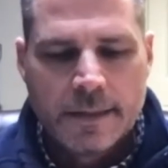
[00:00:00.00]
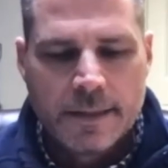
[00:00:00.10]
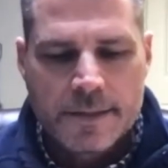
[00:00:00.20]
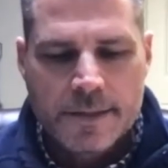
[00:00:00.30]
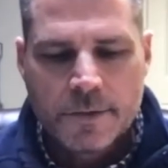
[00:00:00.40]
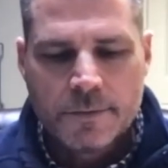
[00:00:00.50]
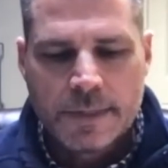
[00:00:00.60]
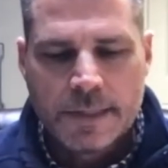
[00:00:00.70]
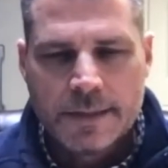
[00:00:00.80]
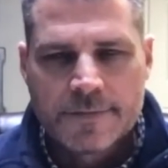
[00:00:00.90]
And so
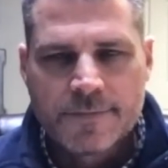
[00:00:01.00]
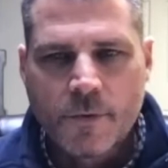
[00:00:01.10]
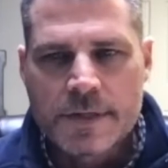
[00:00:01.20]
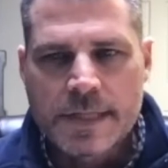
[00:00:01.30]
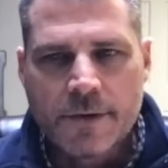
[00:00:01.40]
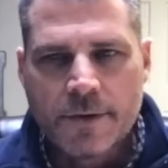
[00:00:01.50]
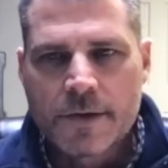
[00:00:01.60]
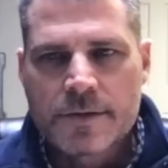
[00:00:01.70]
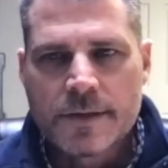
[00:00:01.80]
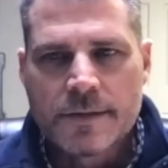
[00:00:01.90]
uh, as far as the
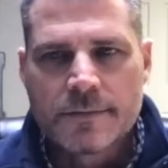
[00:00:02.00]
introduction